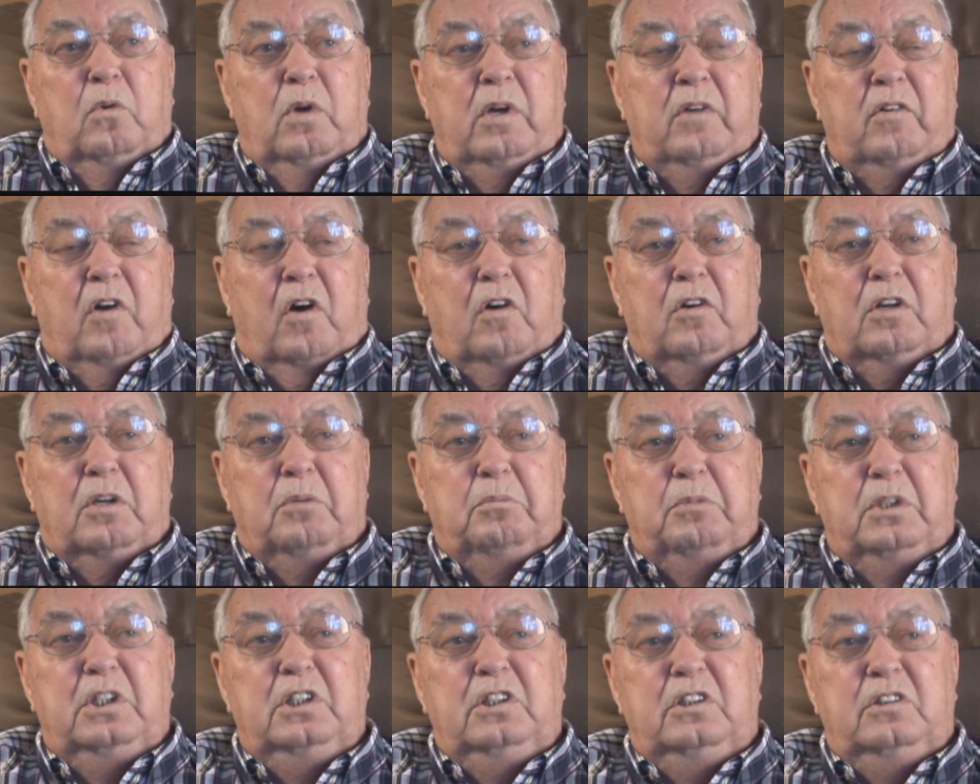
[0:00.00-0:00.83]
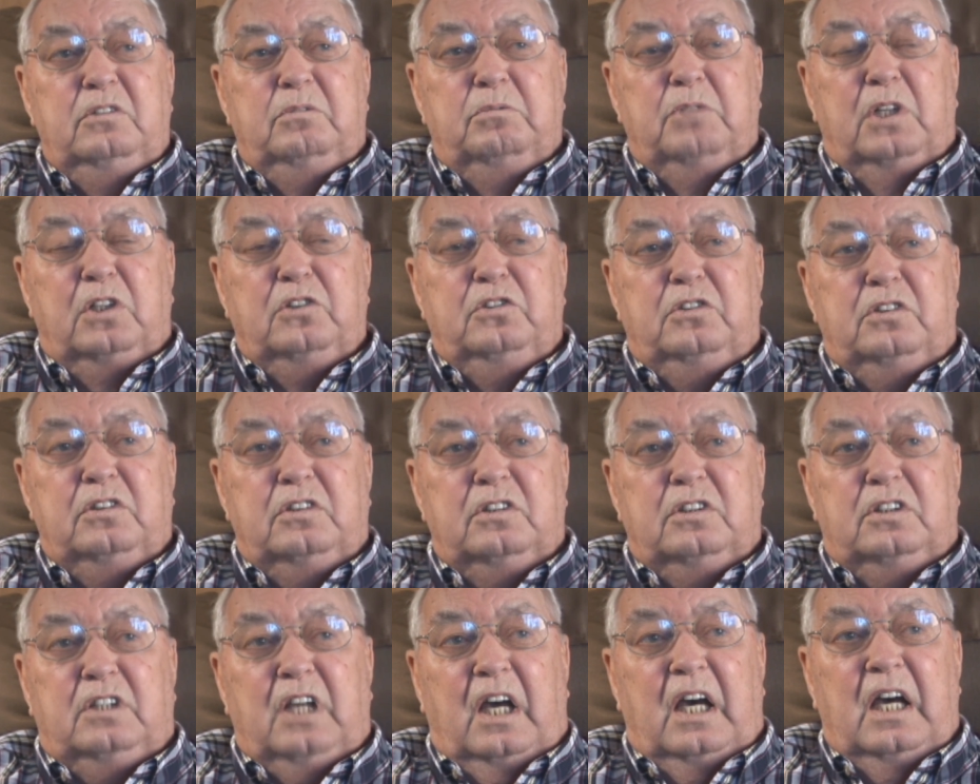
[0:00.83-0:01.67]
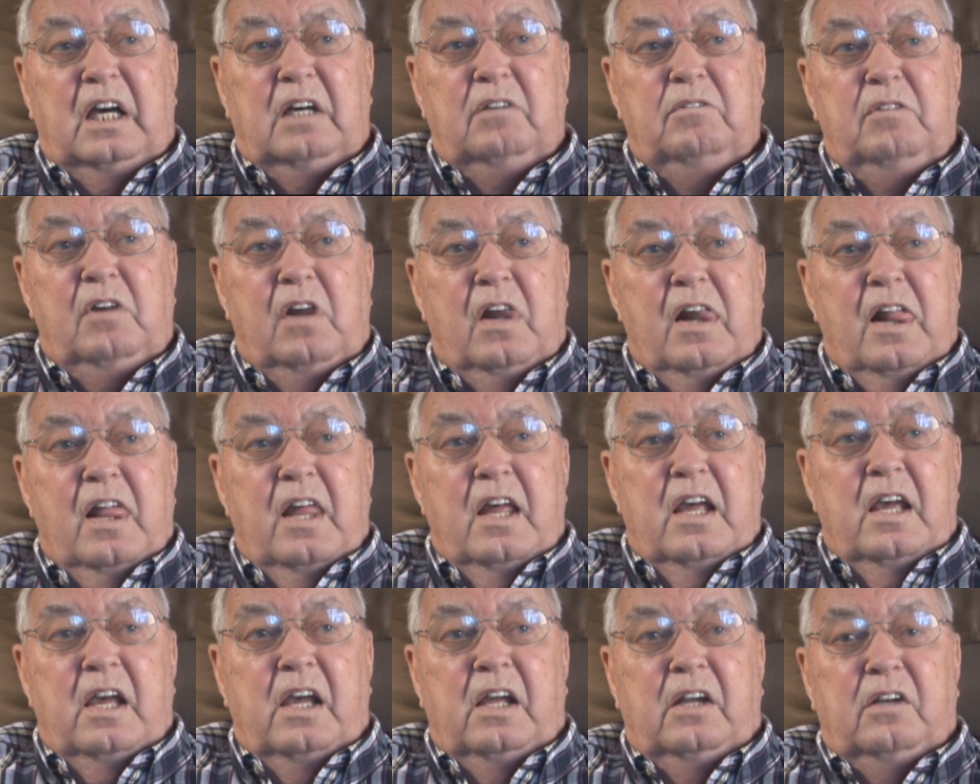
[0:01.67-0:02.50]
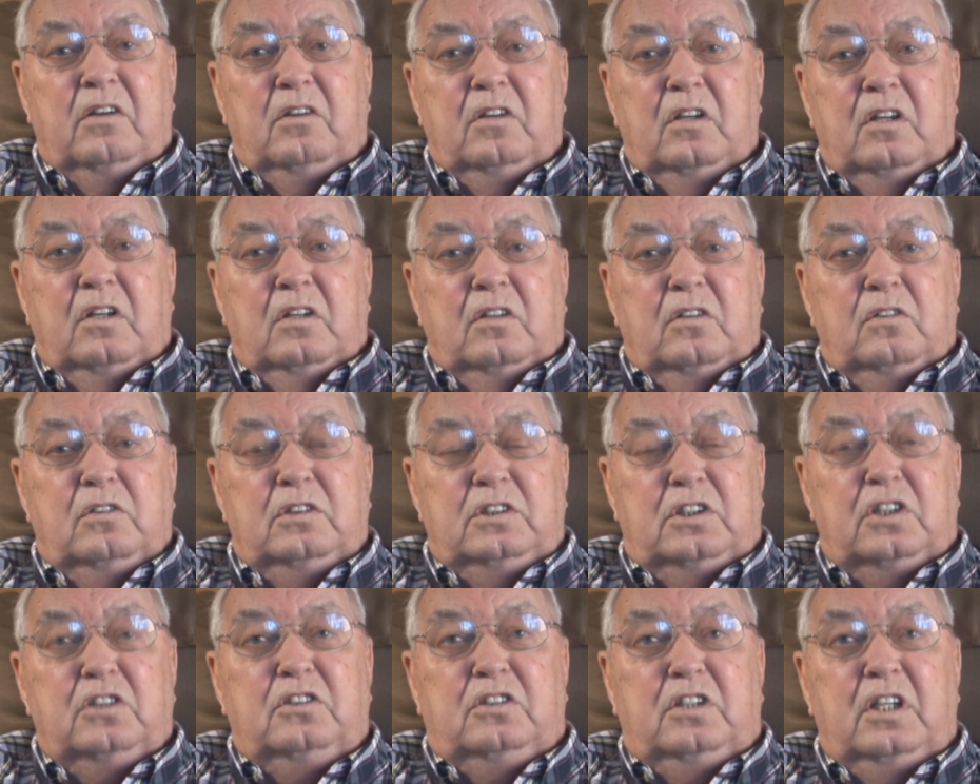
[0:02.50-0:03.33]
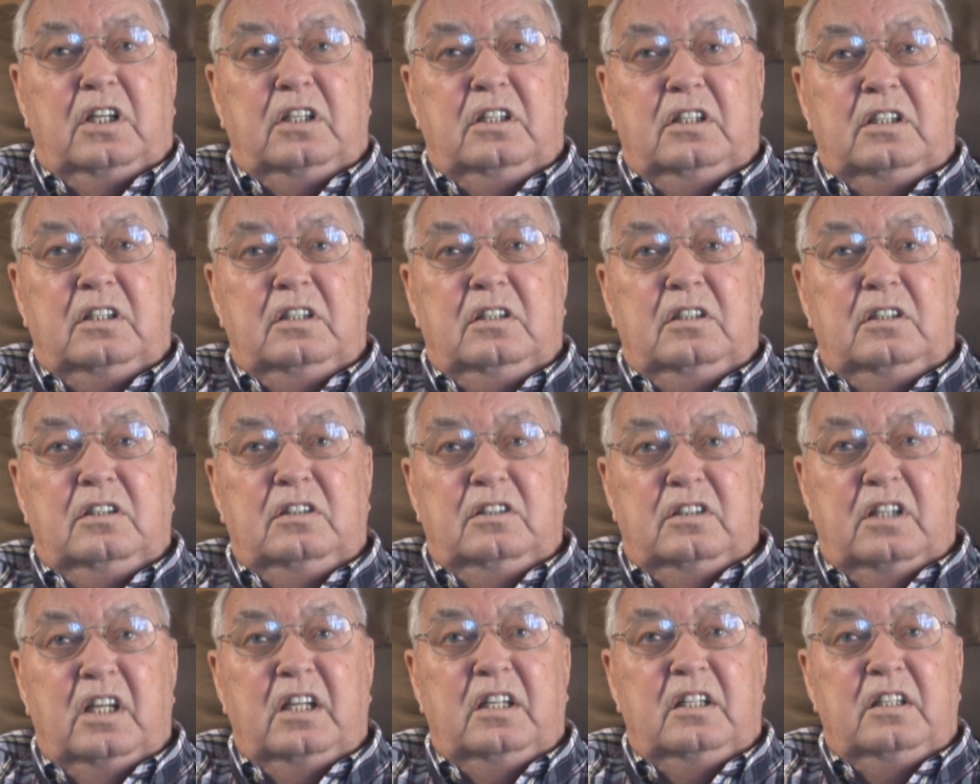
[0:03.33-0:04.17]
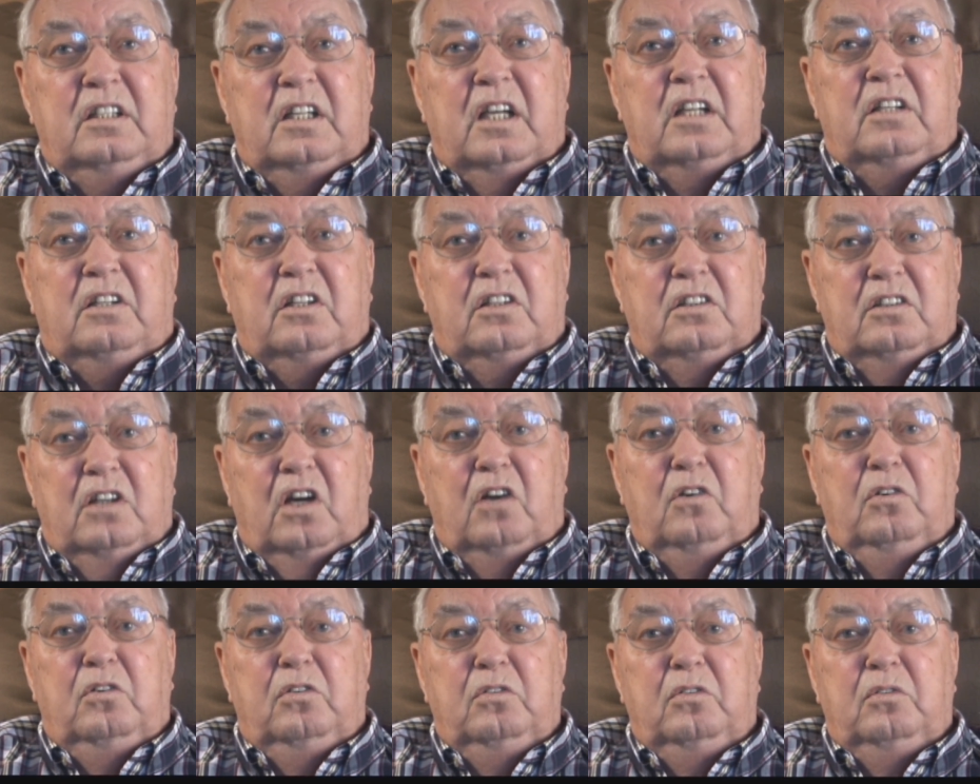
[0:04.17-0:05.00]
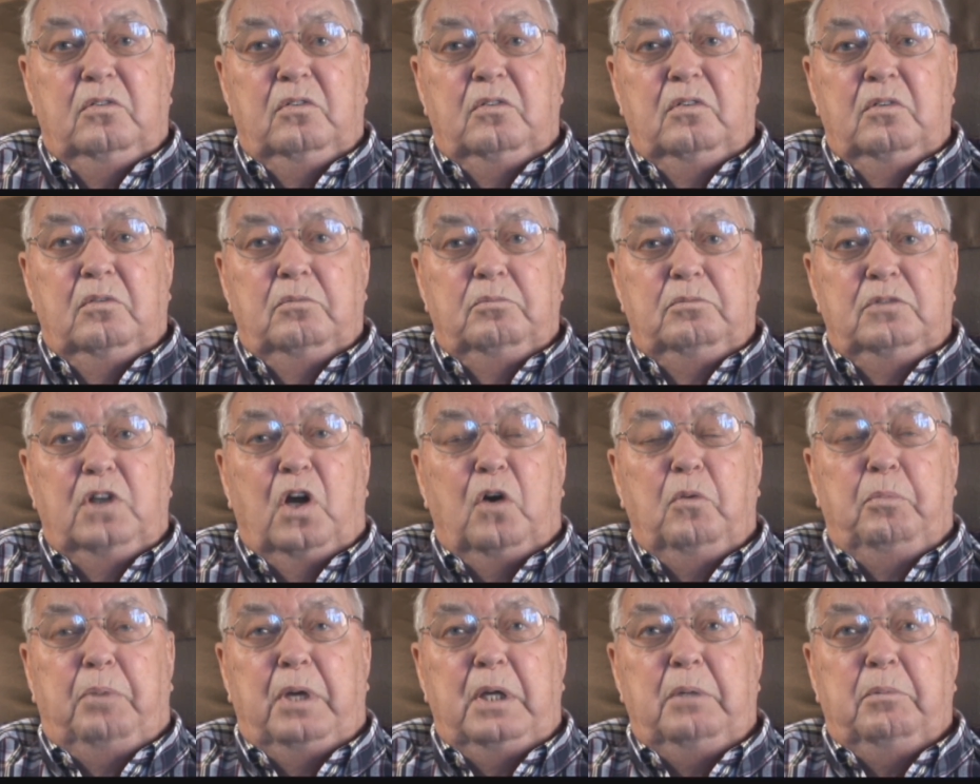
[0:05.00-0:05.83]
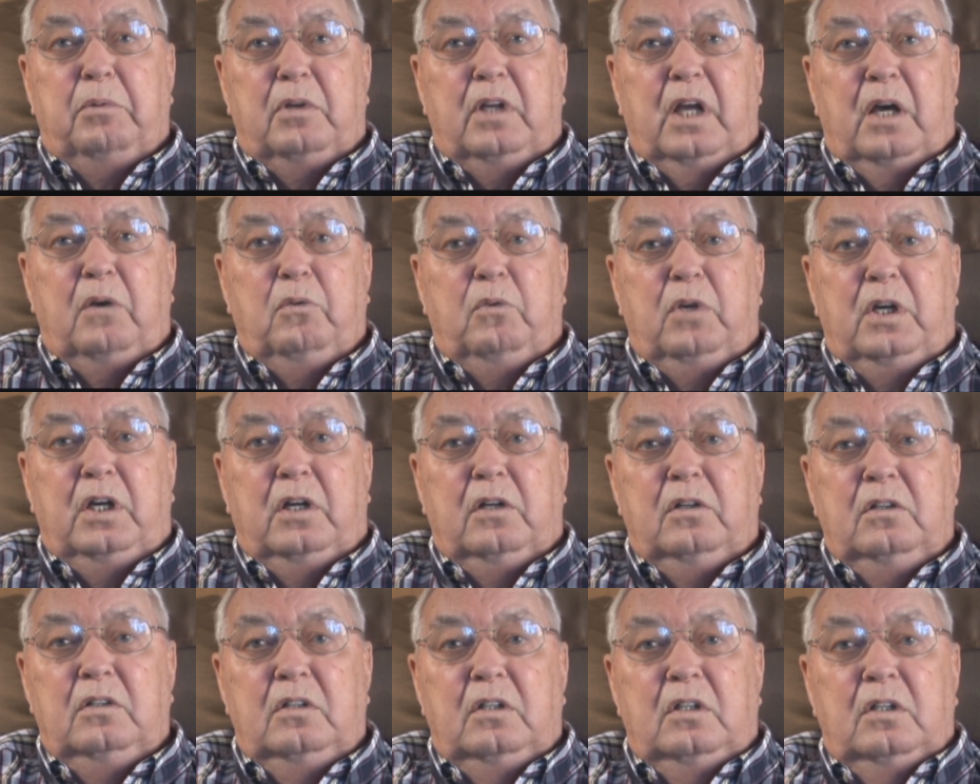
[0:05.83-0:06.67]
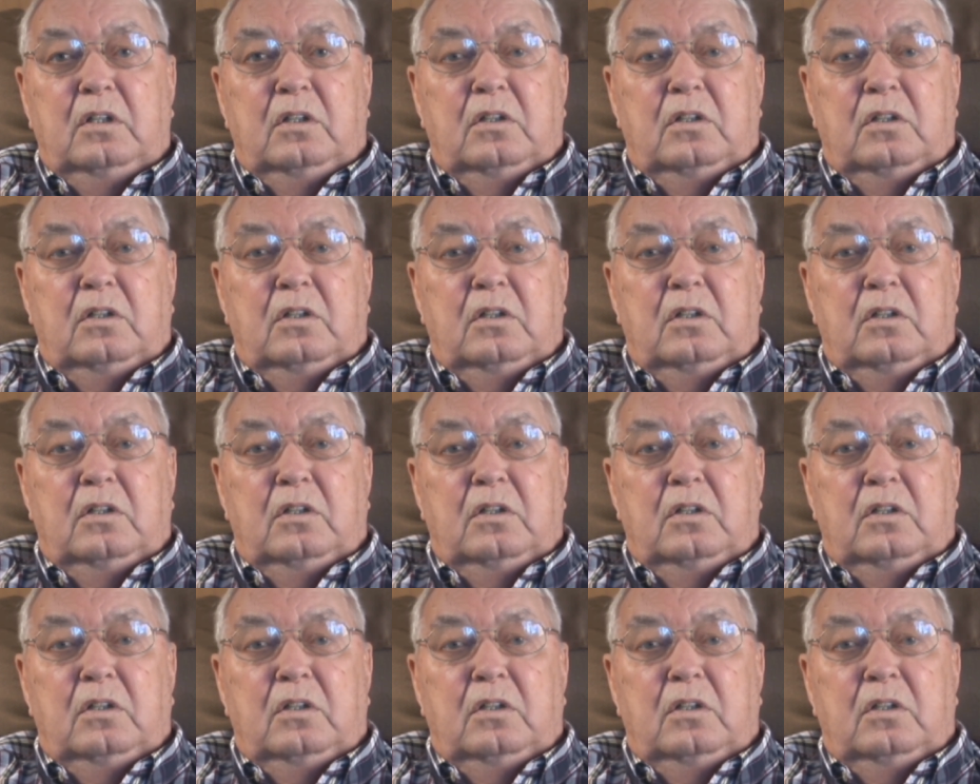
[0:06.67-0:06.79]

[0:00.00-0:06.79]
on the move most of the time, and we just didn't get to know people that well.